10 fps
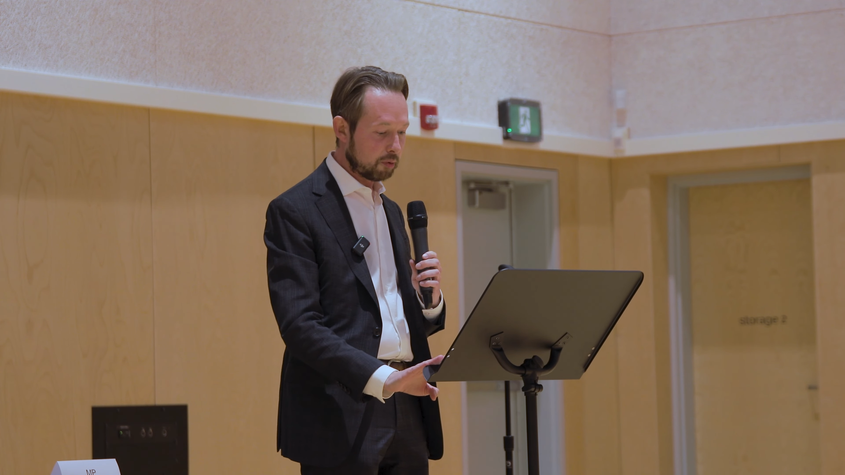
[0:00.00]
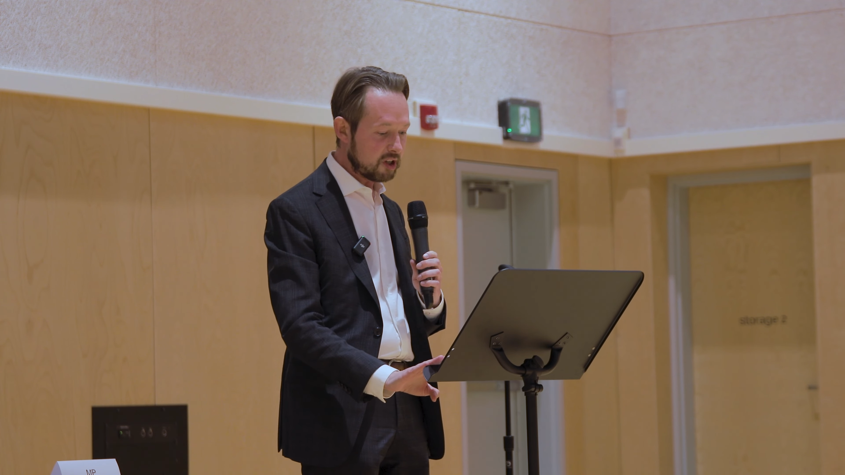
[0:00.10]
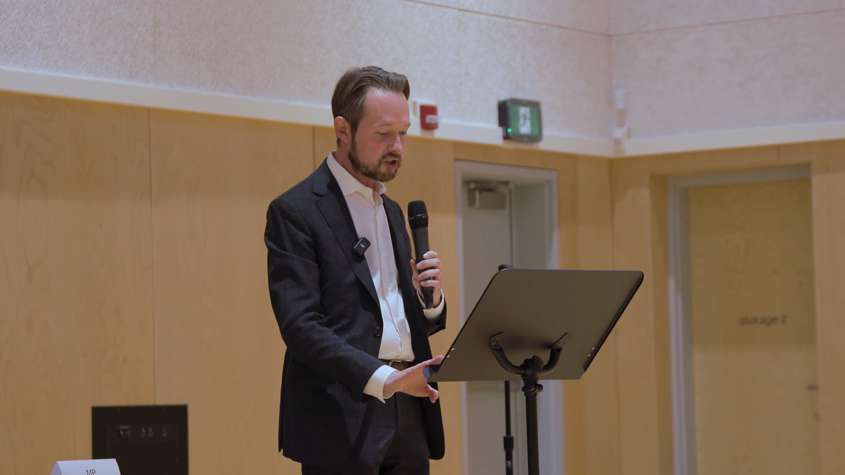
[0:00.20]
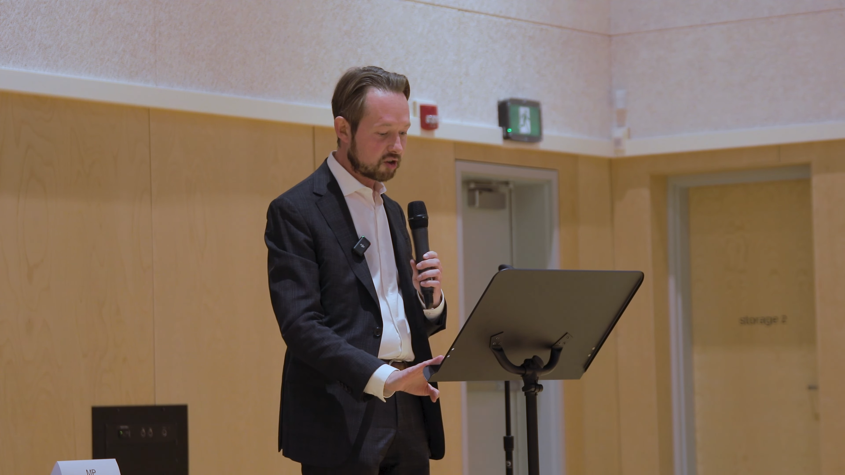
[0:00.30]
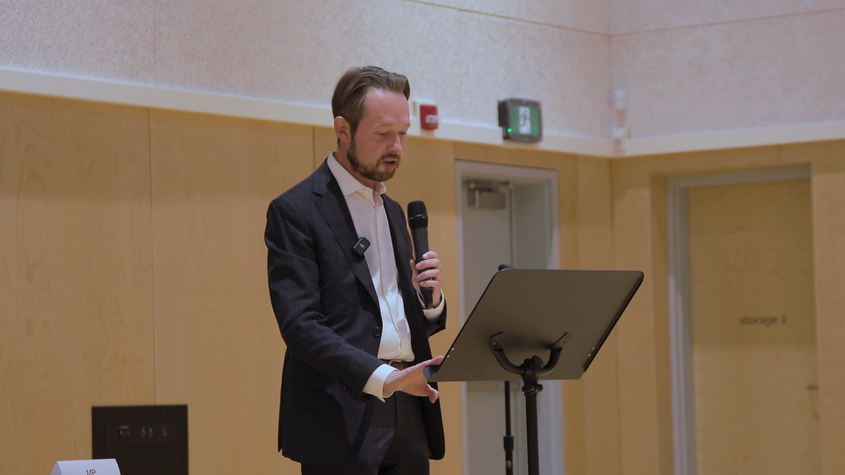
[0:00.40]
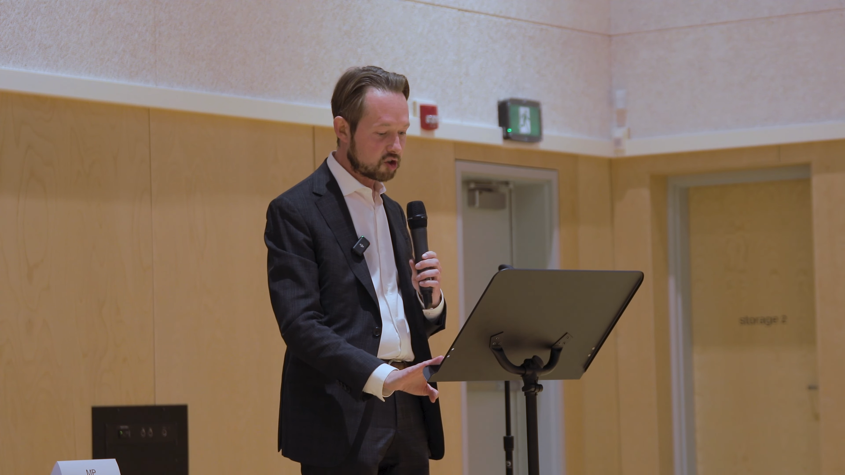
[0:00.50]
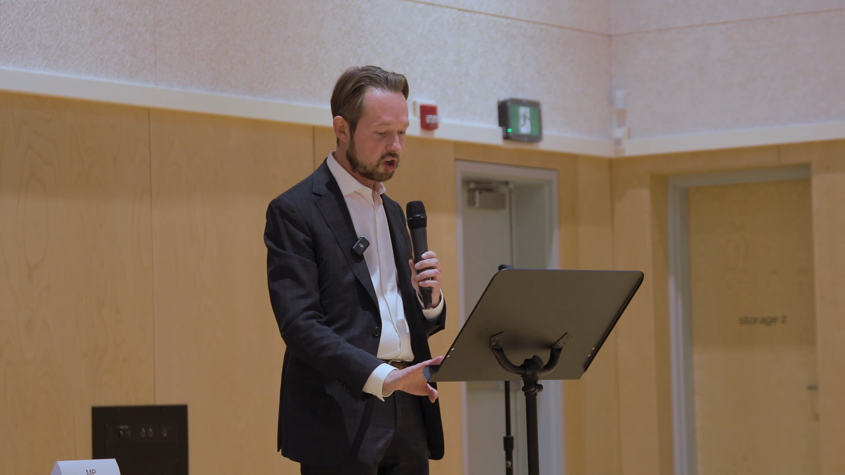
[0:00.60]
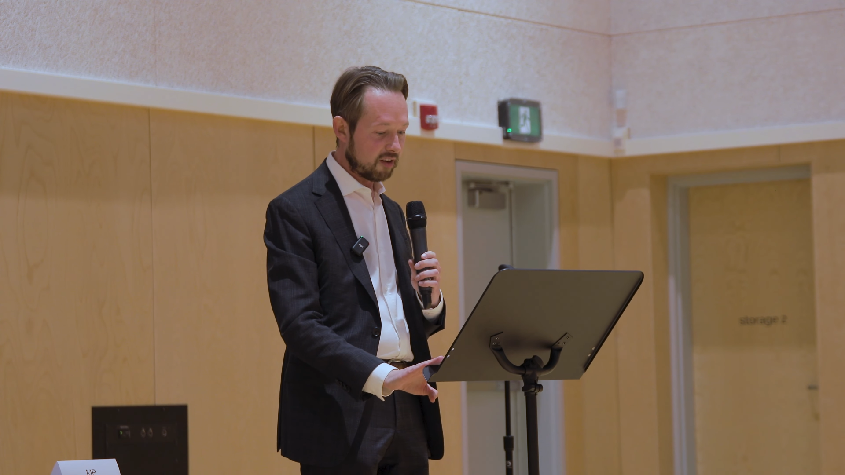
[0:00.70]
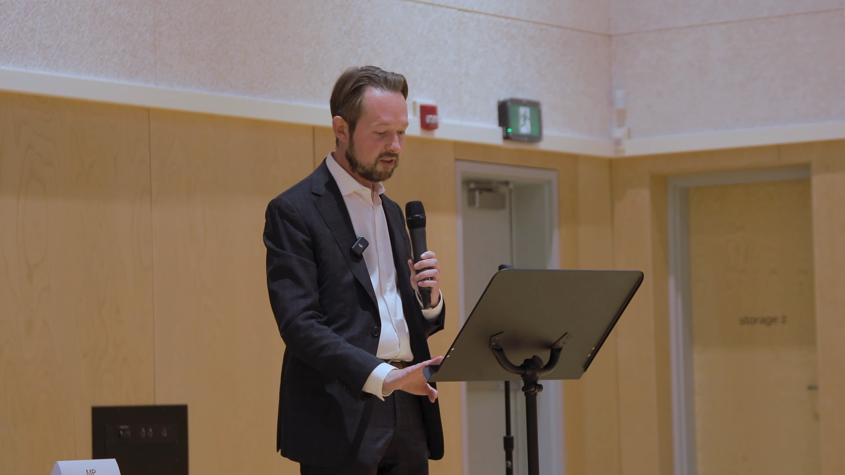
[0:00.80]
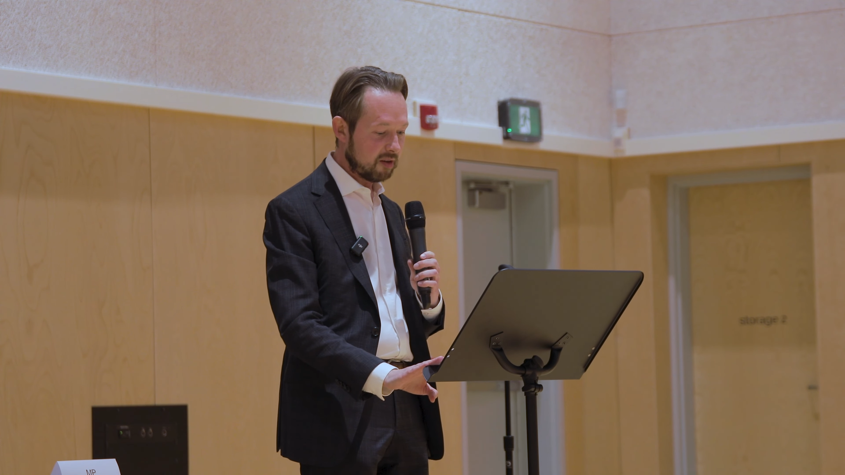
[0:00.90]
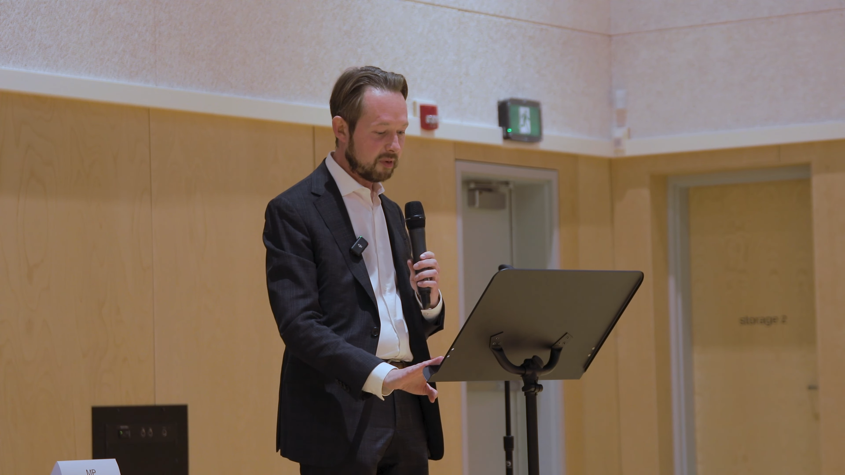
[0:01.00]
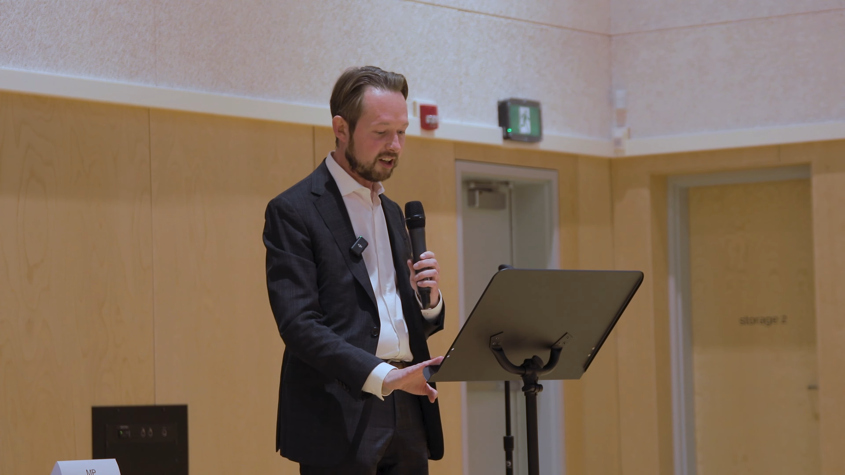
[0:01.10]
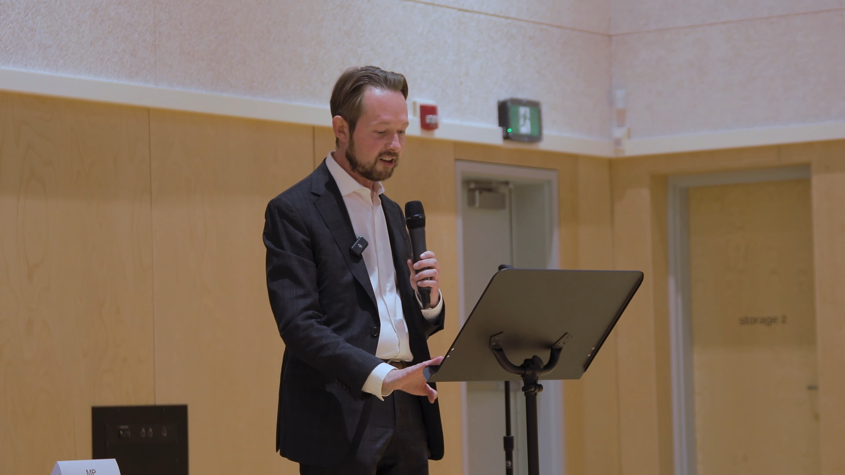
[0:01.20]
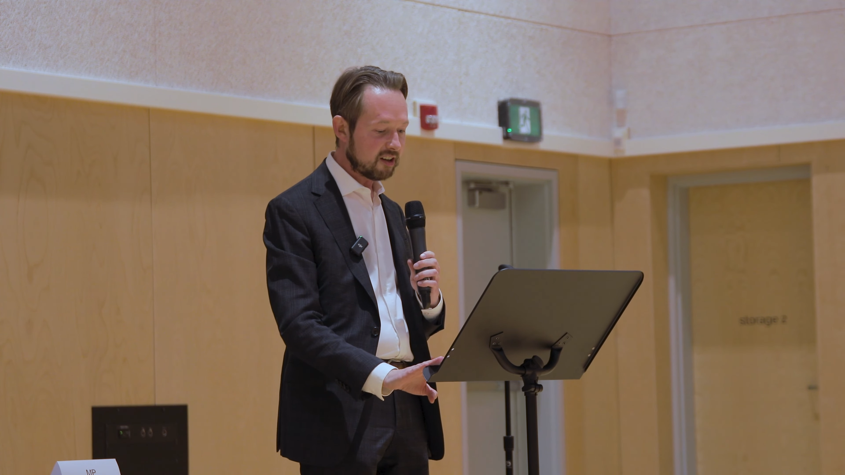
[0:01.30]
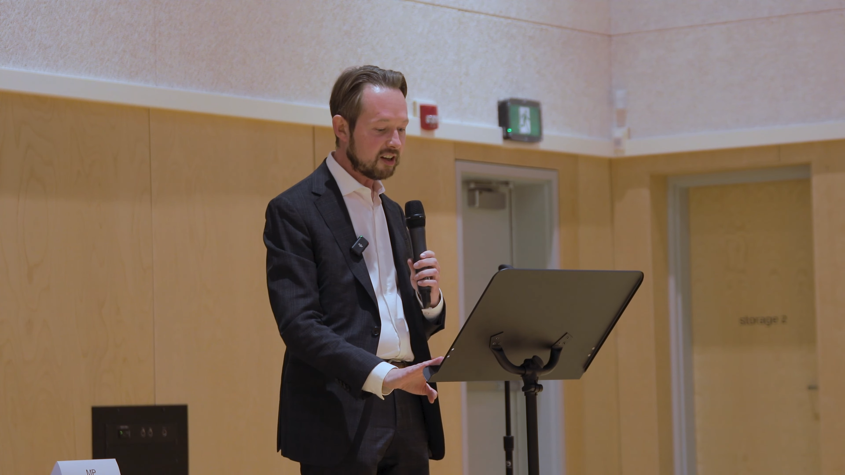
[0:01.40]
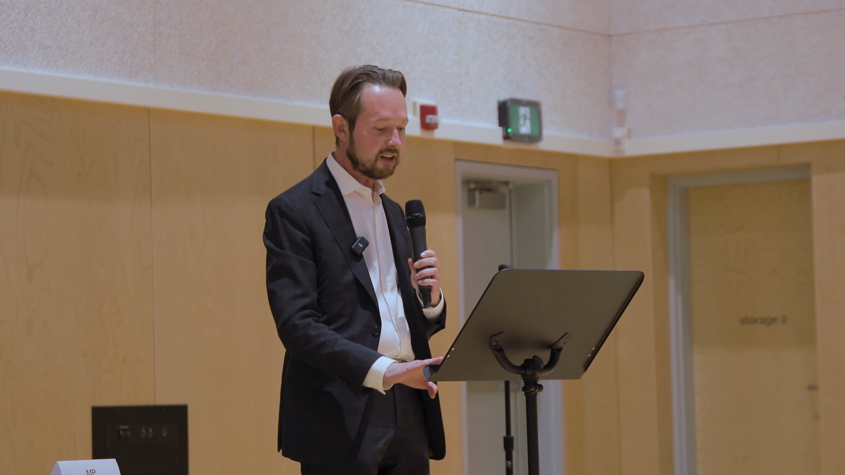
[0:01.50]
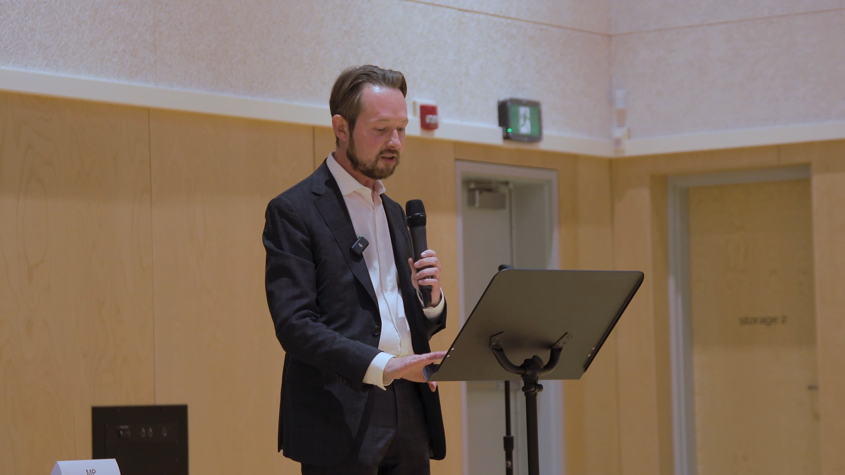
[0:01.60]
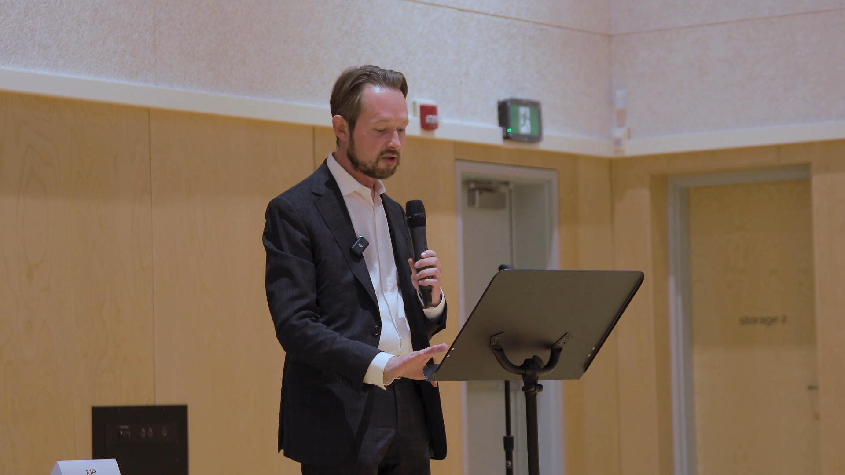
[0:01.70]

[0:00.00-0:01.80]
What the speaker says: research on the ability